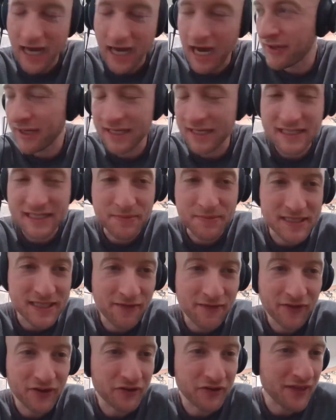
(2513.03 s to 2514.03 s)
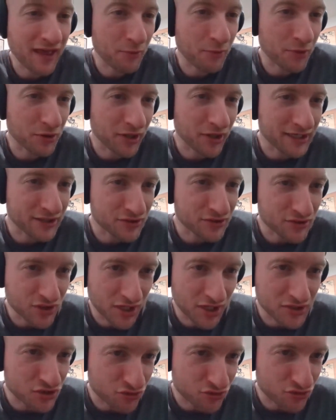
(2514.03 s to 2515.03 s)
I don't think it's specifically that we're like
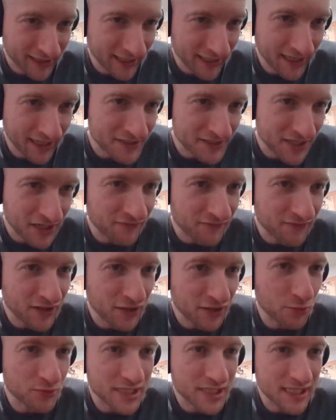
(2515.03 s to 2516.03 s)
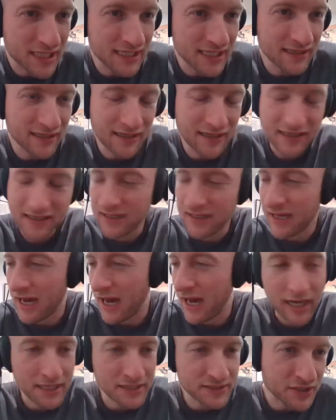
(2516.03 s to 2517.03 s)
just drinking a ton of Yiwu tea.
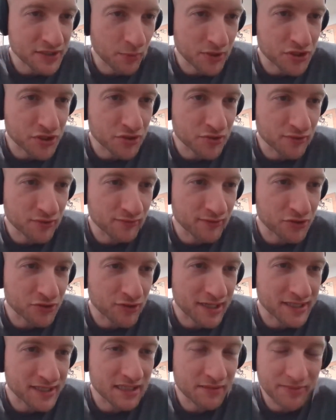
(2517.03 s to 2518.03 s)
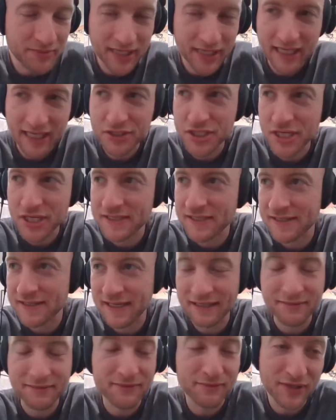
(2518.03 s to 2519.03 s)
But as to what you addressed in the beginning, Jason,
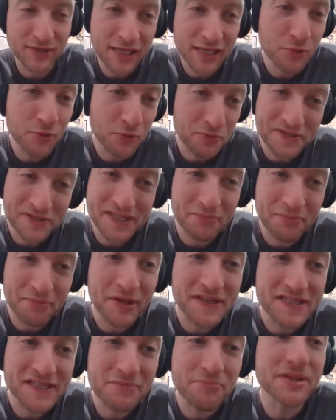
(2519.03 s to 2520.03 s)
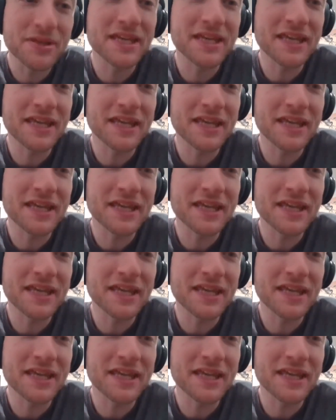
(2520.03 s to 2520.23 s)
it's like Yiwu is the place to